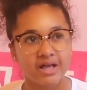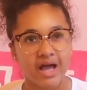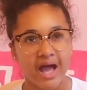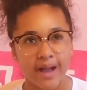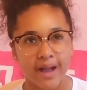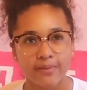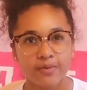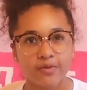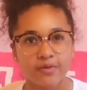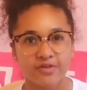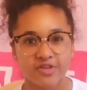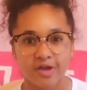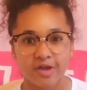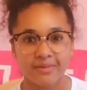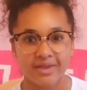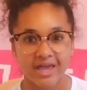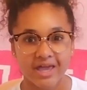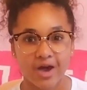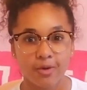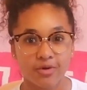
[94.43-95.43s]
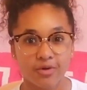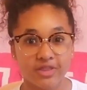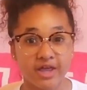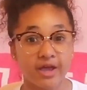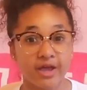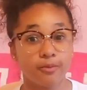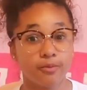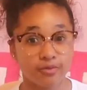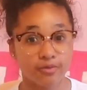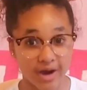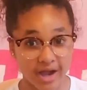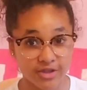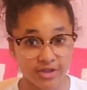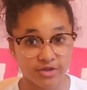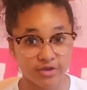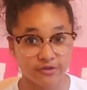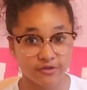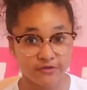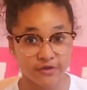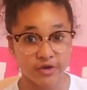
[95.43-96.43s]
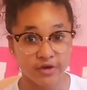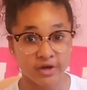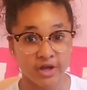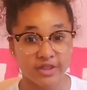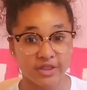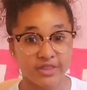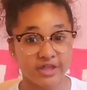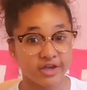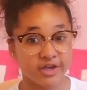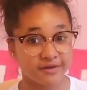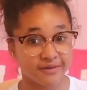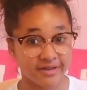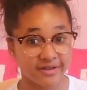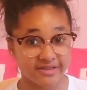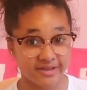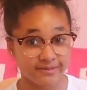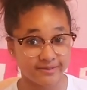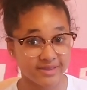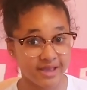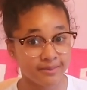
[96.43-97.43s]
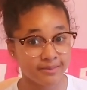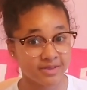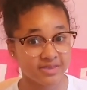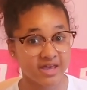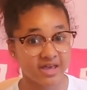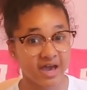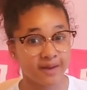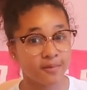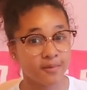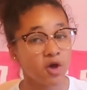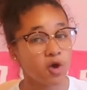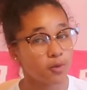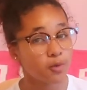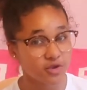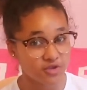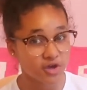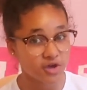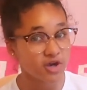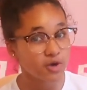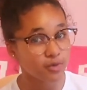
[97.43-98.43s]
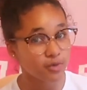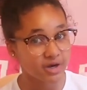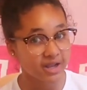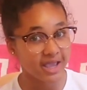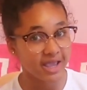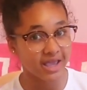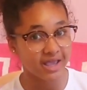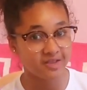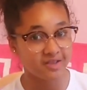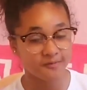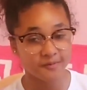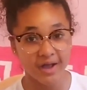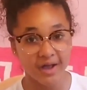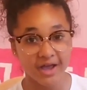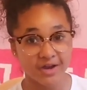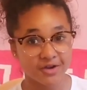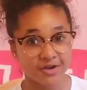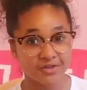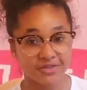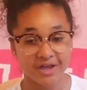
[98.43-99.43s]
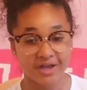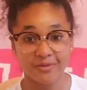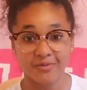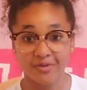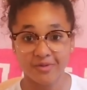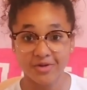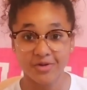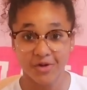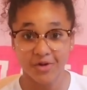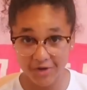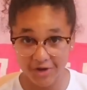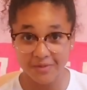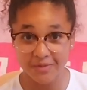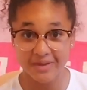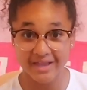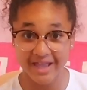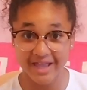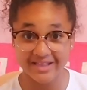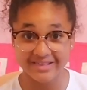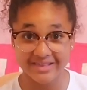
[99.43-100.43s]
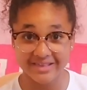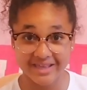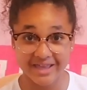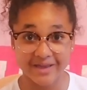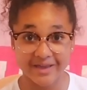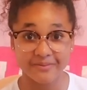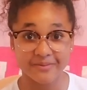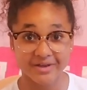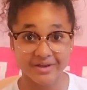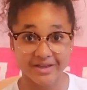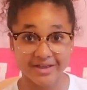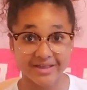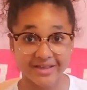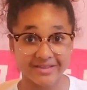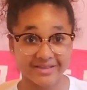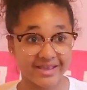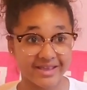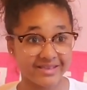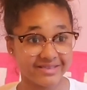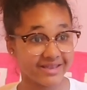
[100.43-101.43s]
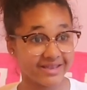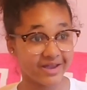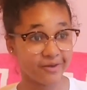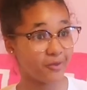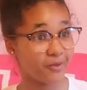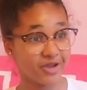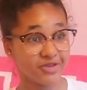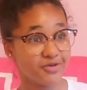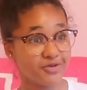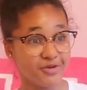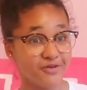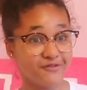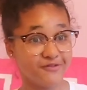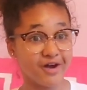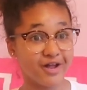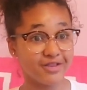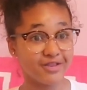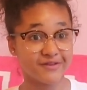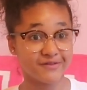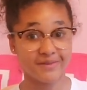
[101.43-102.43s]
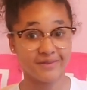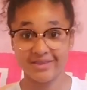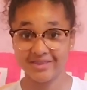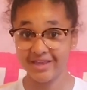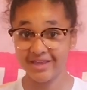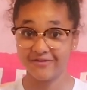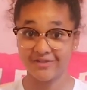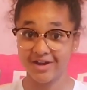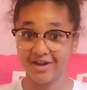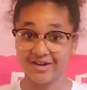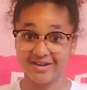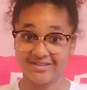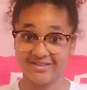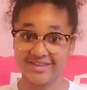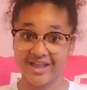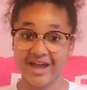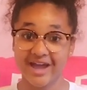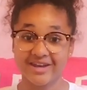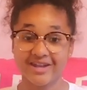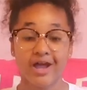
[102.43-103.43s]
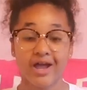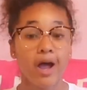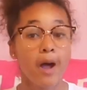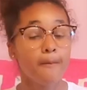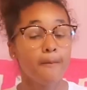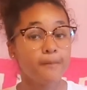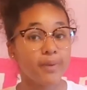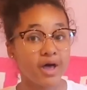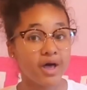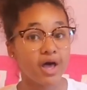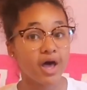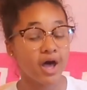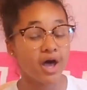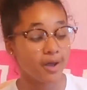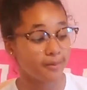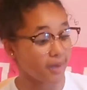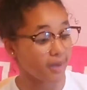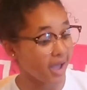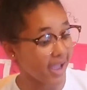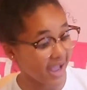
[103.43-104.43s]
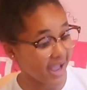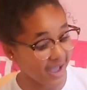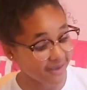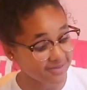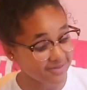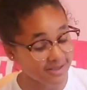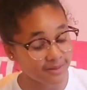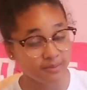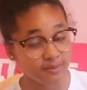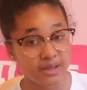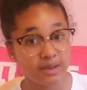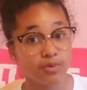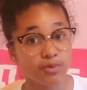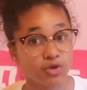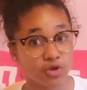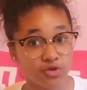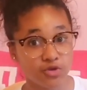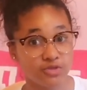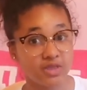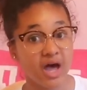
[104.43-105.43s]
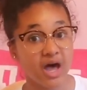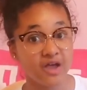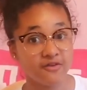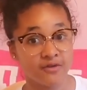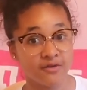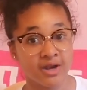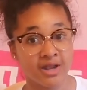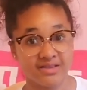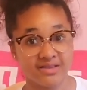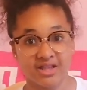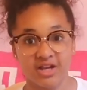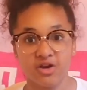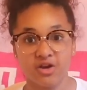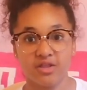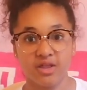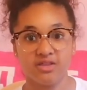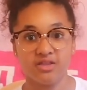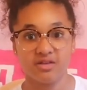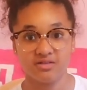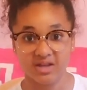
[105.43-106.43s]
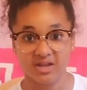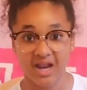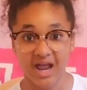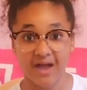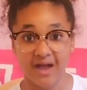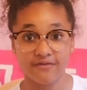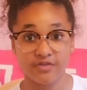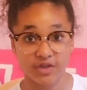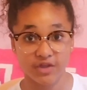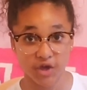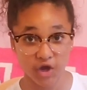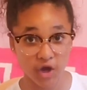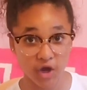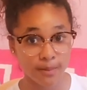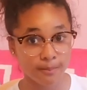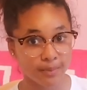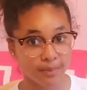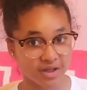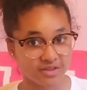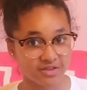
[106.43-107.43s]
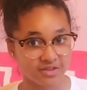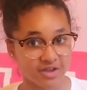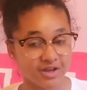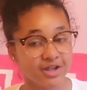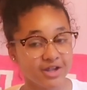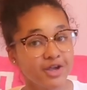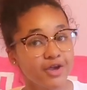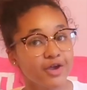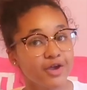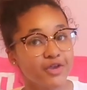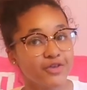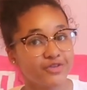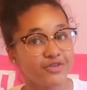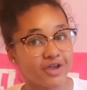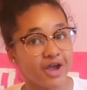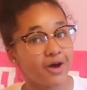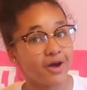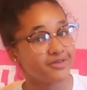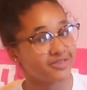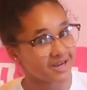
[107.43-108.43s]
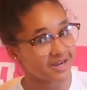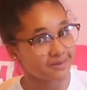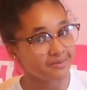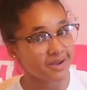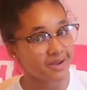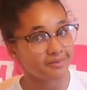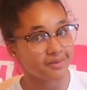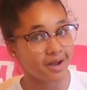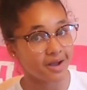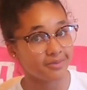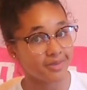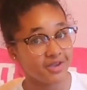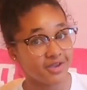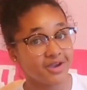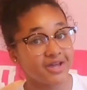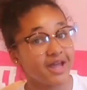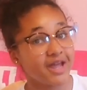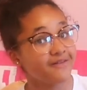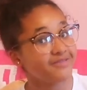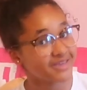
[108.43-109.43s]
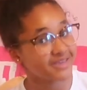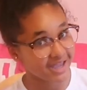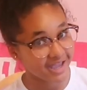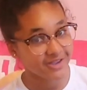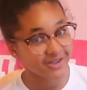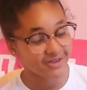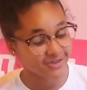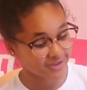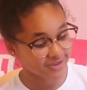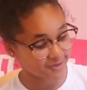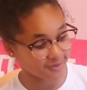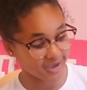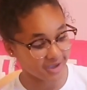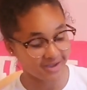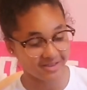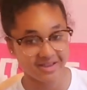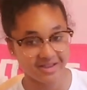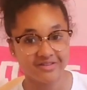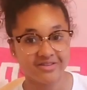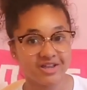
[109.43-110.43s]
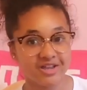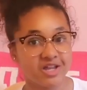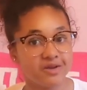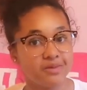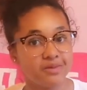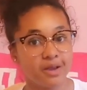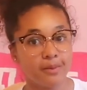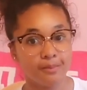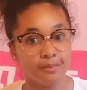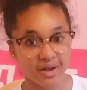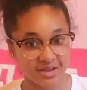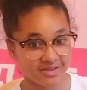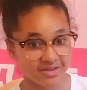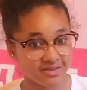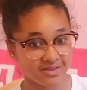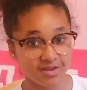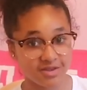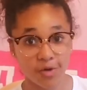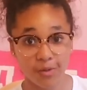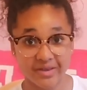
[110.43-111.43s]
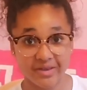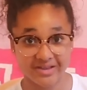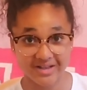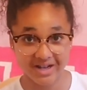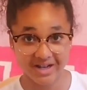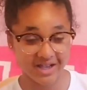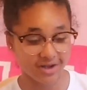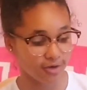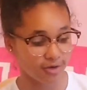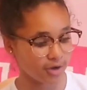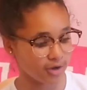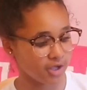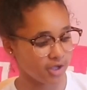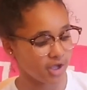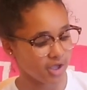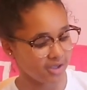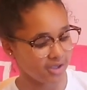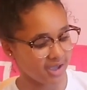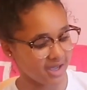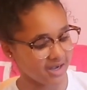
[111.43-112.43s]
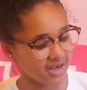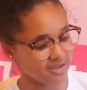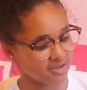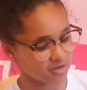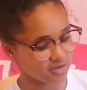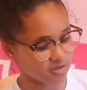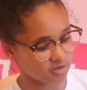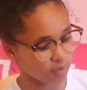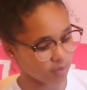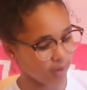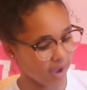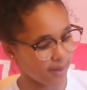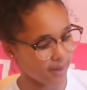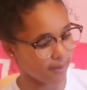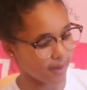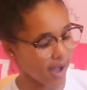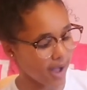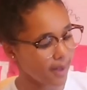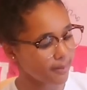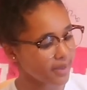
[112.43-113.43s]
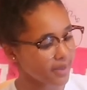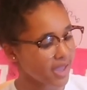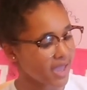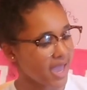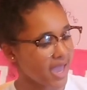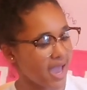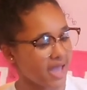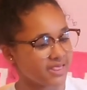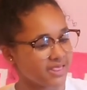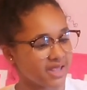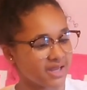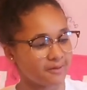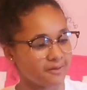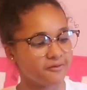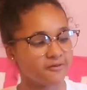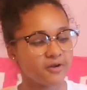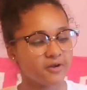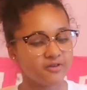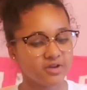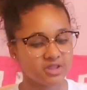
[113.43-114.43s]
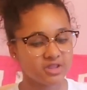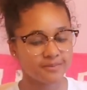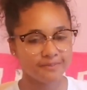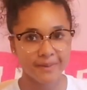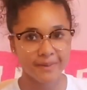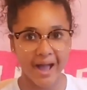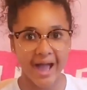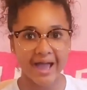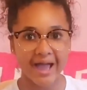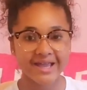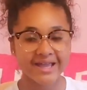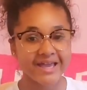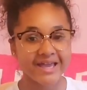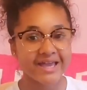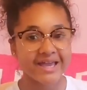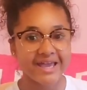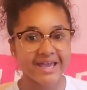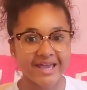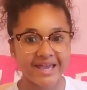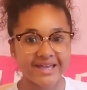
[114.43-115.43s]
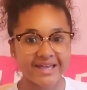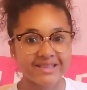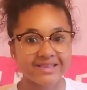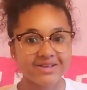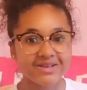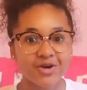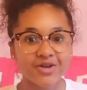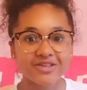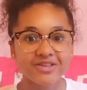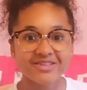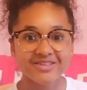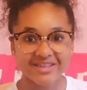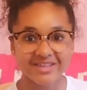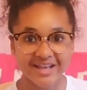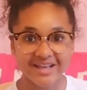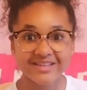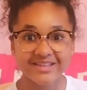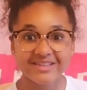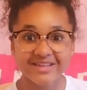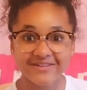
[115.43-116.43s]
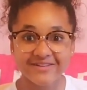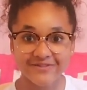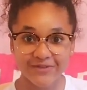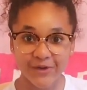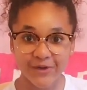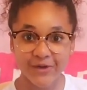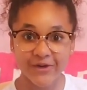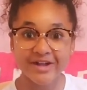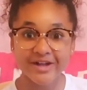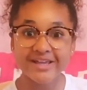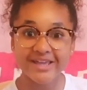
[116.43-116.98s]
Apple is coming out with a brand new phone, I think around September time. We don't know what it is, but I know that I'm probably not going to be getting it because it's like way too advanced for me to even understand. But I have seen people use the iPhone X, and I know that it doesn't have the home button. So I was telling my mum that you're going to have to get used to it because there isn't going to be a button to always click on. You're going to need to swipe up. And then I'm probably the back, it's got 64